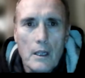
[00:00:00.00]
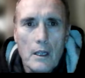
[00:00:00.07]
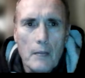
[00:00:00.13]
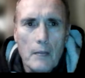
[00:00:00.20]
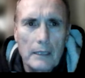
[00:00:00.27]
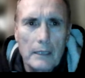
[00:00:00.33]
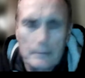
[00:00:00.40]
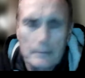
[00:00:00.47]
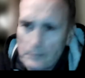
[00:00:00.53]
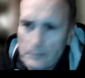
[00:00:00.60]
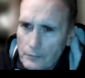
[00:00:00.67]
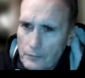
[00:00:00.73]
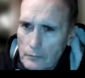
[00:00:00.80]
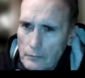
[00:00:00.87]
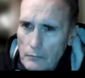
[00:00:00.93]
But
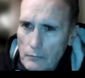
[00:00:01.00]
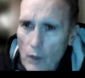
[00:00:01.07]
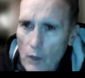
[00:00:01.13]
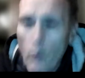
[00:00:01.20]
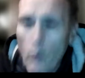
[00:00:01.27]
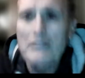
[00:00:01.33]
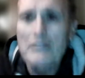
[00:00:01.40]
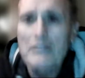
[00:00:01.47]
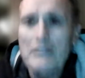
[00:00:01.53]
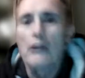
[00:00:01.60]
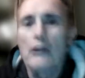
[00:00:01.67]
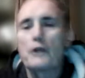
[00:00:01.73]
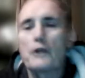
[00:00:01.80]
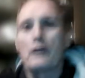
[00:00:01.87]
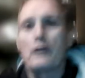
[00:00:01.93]
what did I
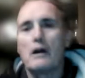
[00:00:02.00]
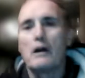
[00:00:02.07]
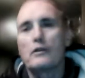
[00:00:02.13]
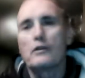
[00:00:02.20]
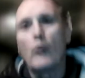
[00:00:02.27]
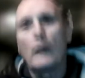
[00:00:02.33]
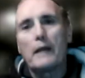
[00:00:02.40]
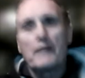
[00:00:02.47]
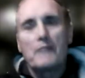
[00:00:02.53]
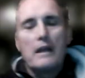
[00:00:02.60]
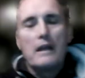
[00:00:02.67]
learn along the way?